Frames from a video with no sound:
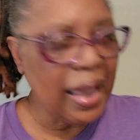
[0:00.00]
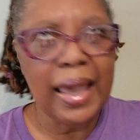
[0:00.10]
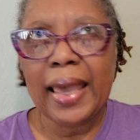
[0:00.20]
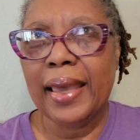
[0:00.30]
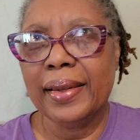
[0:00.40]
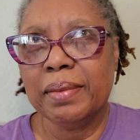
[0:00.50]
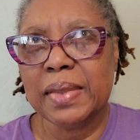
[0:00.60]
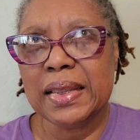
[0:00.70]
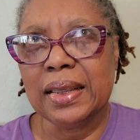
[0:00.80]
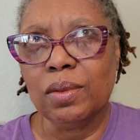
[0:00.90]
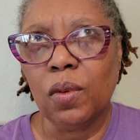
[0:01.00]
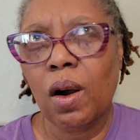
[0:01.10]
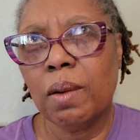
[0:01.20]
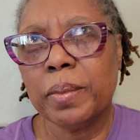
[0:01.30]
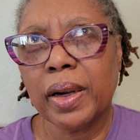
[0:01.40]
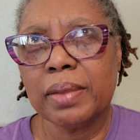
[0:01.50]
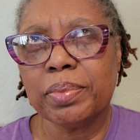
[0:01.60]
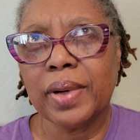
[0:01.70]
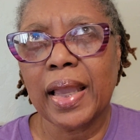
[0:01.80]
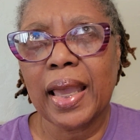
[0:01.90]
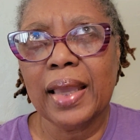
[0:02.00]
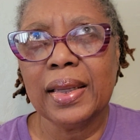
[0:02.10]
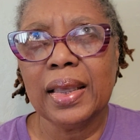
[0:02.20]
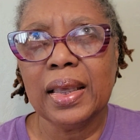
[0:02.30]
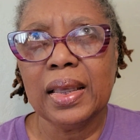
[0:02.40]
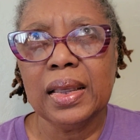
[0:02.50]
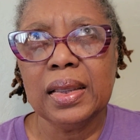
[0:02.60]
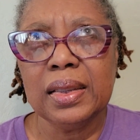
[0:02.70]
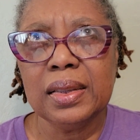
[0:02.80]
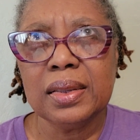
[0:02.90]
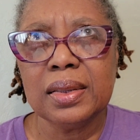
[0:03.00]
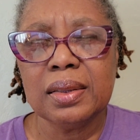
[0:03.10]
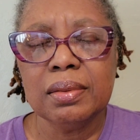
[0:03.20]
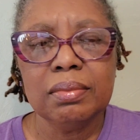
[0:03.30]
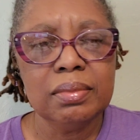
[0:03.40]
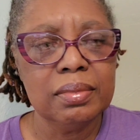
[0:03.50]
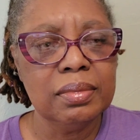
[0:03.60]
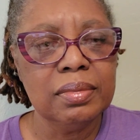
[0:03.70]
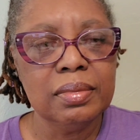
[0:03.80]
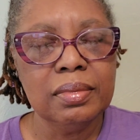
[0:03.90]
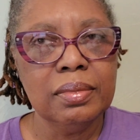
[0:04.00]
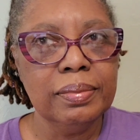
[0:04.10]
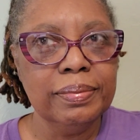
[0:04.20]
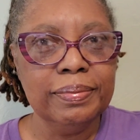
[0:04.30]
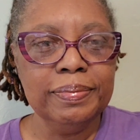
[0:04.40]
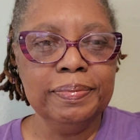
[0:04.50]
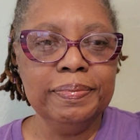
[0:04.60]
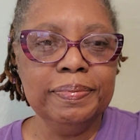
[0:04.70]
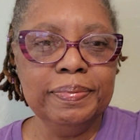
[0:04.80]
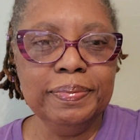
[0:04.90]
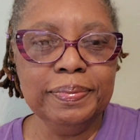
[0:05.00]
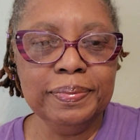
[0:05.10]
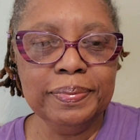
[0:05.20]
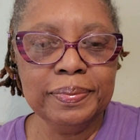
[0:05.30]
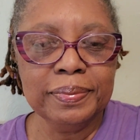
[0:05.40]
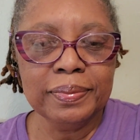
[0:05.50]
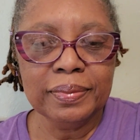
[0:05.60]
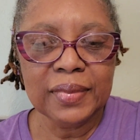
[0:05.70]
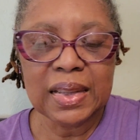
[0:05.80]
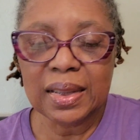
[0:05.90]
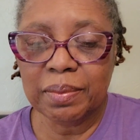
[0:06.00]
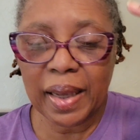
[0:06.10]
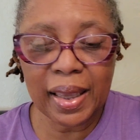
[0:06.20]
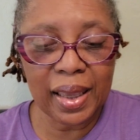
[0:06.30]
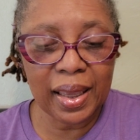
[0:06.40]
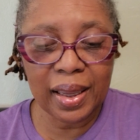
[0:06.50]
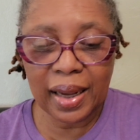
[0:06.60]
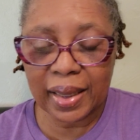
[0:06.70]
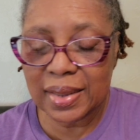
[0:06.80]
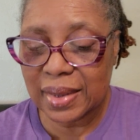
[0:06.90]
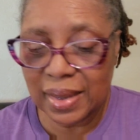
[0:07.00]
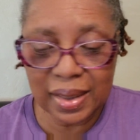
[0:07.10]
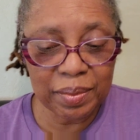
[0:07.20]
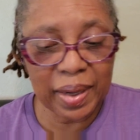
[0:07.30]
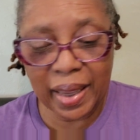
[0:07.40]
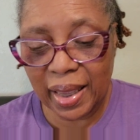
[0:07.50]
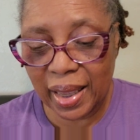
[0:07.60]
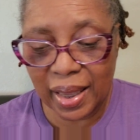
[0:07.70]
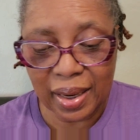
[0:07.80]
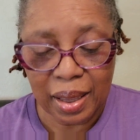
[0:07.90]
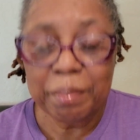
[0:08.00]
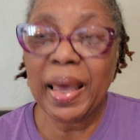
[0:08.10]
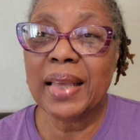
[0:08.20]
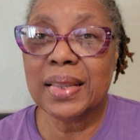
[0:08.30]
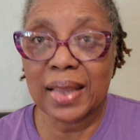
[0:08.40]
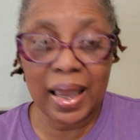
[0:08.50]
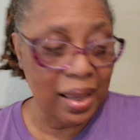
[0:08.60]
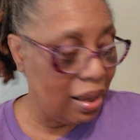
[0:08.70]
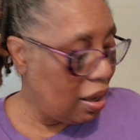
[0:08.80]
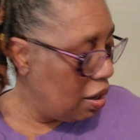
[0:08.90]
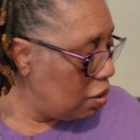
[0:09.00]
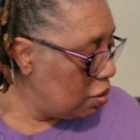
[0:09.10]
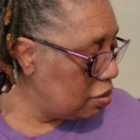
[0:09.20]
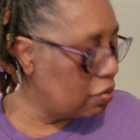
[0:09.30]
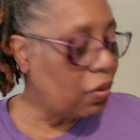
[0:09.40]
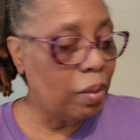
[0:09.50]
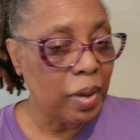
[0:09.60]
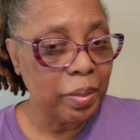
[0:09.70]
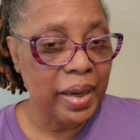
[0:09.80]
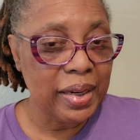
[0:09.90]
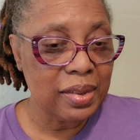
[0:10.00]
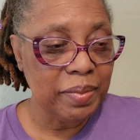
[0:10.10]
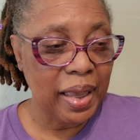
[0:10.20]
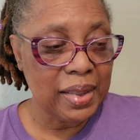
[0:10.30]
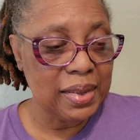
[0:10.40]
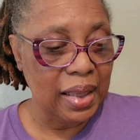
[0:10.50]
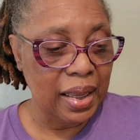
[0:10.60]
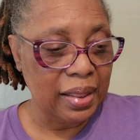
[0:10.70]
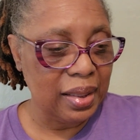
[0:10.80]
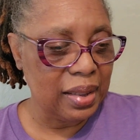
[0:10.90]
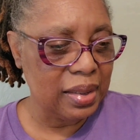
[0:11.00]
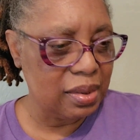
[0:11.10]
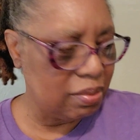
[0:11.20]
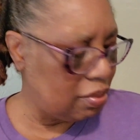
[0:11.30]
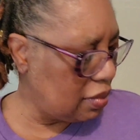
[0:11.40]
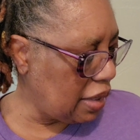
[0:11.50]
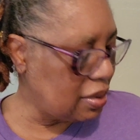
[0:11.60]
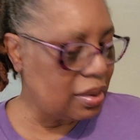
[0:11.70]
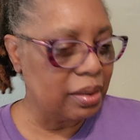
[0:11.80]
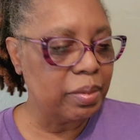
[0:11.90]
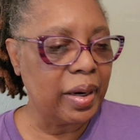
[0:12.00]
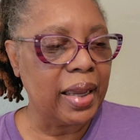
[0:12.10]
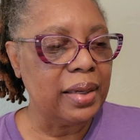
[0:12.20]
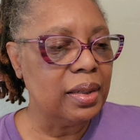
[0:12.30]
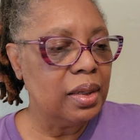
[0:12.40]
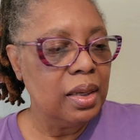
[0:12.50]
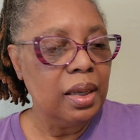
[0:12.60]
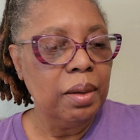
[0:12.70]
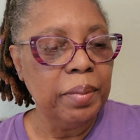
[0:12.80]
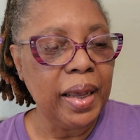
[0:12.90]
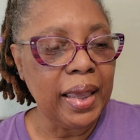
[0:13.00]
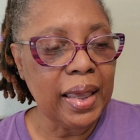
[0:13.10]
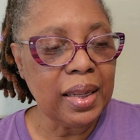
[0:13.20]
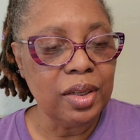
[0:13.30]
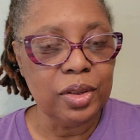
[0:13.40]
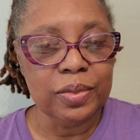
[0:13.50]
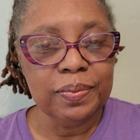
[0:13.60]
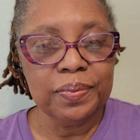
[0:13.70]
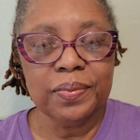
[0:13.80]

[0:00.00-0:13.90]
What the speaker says: and let me see, Walmart brand is... it's in my head. I can see it in my head. Mainstay. Walmart brand is Mainstay. I think that's their brand. But anywho,